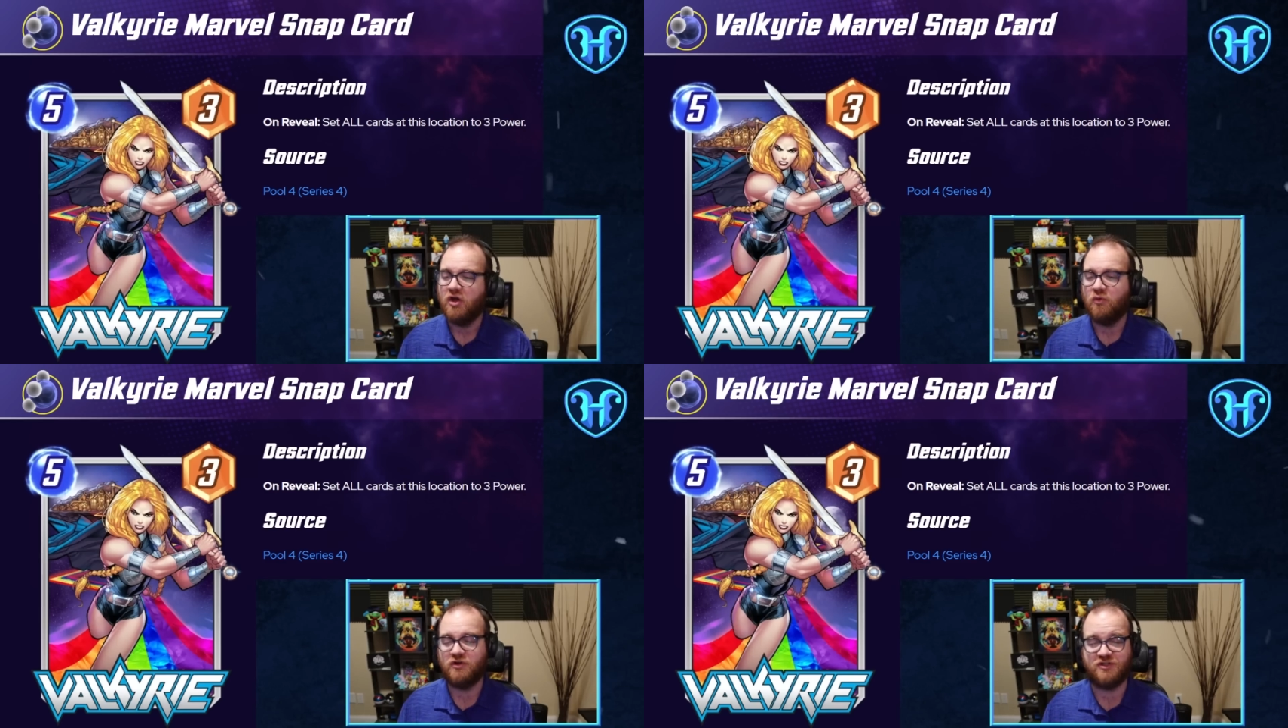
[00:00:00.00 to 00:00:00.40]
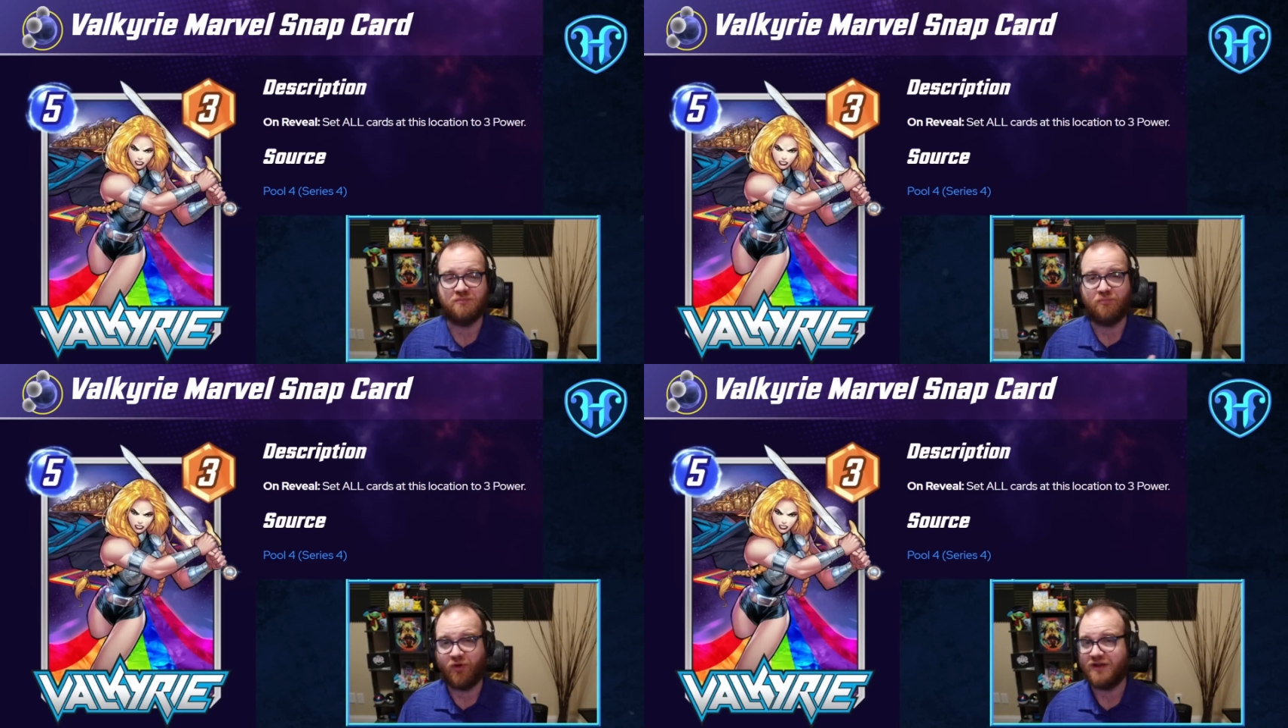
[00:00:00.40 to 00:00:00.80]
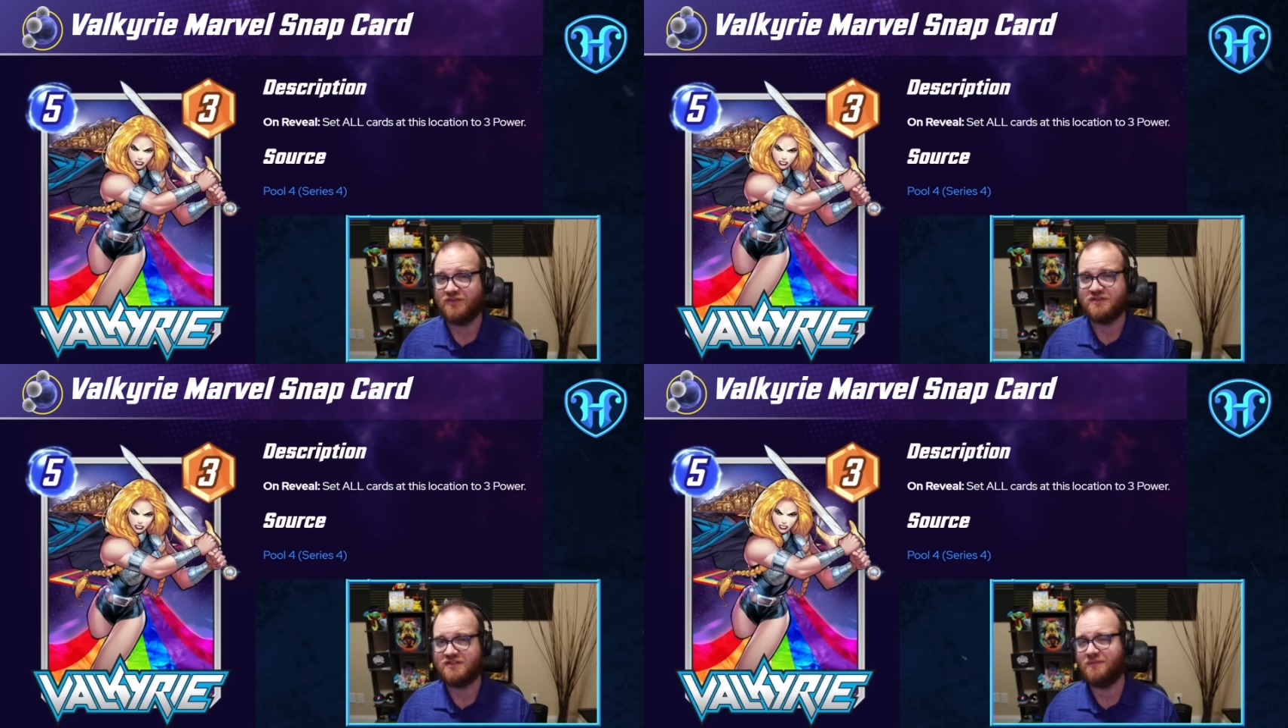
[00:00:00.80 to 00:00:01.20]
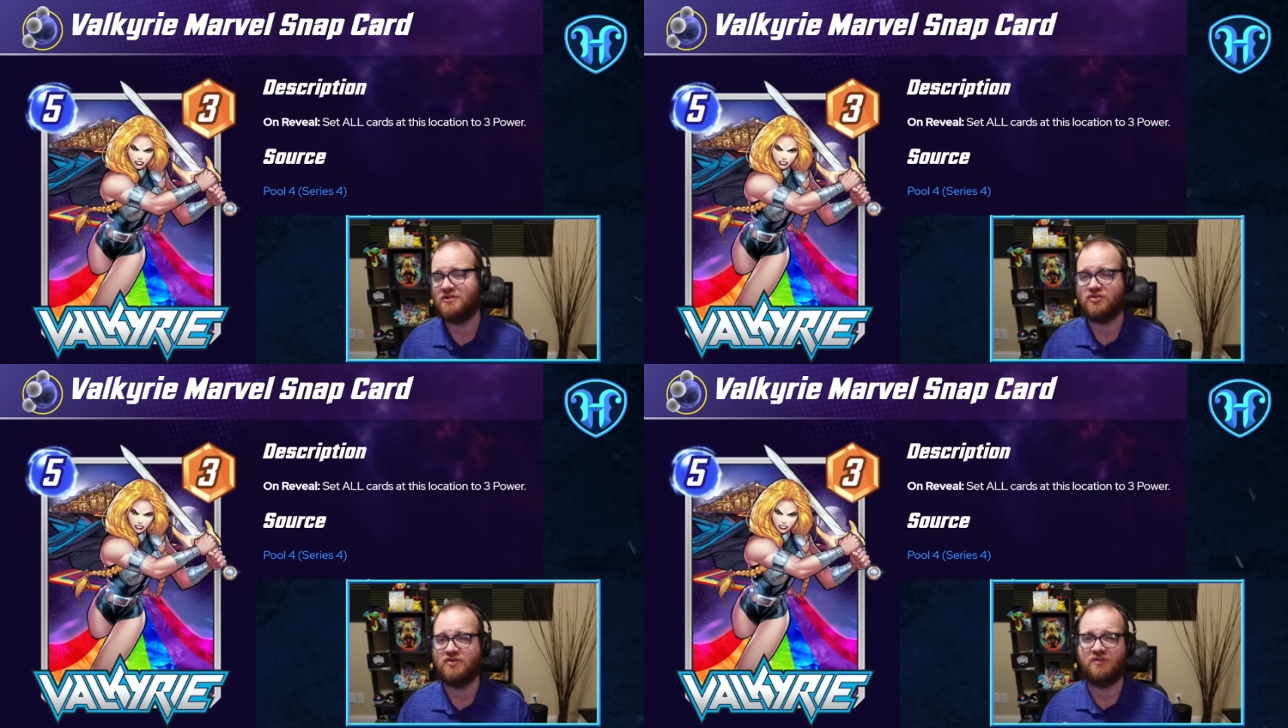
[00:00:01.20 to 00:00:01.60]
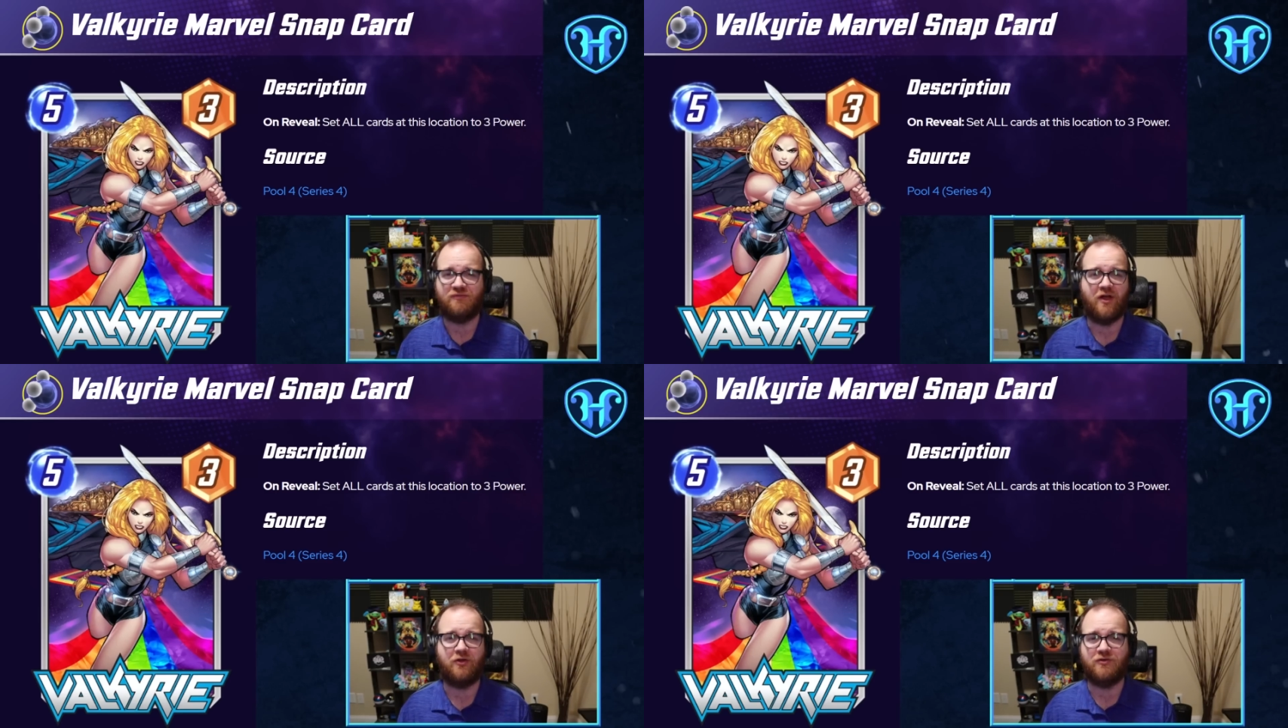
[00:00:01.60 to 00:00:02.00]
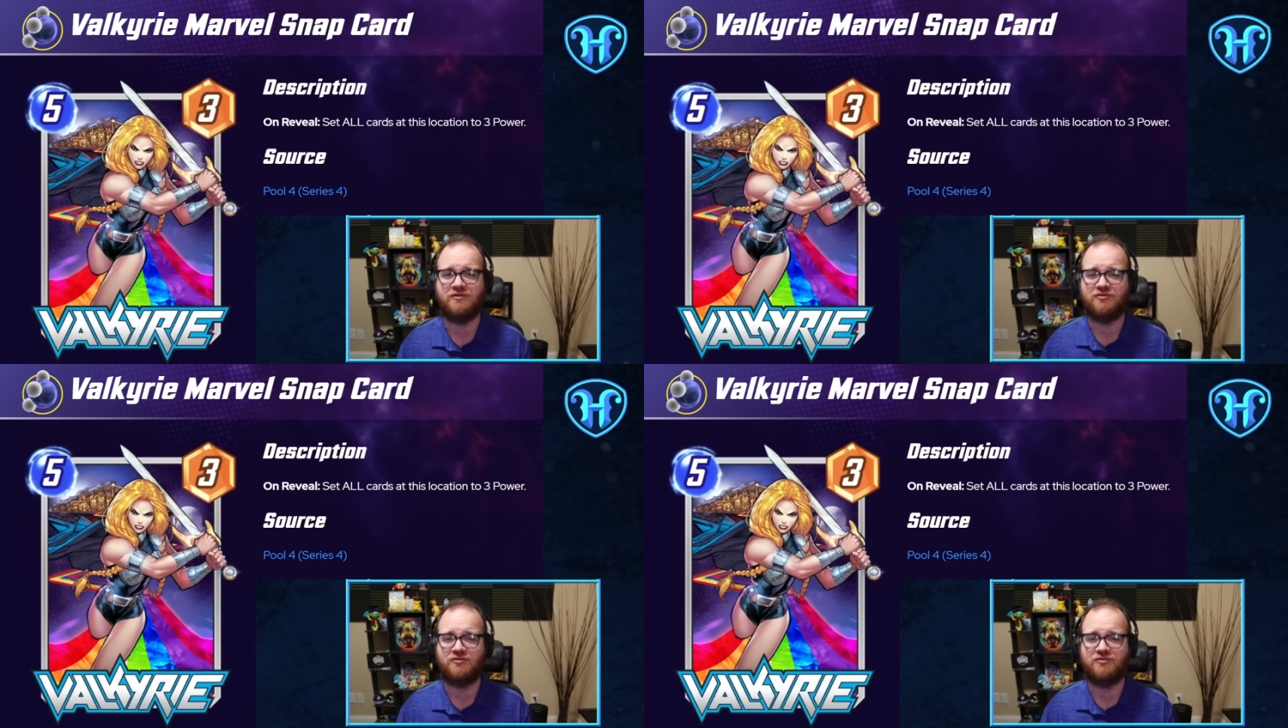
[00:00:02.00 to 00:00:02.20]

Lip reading: which can break the symmetry that Valkyrie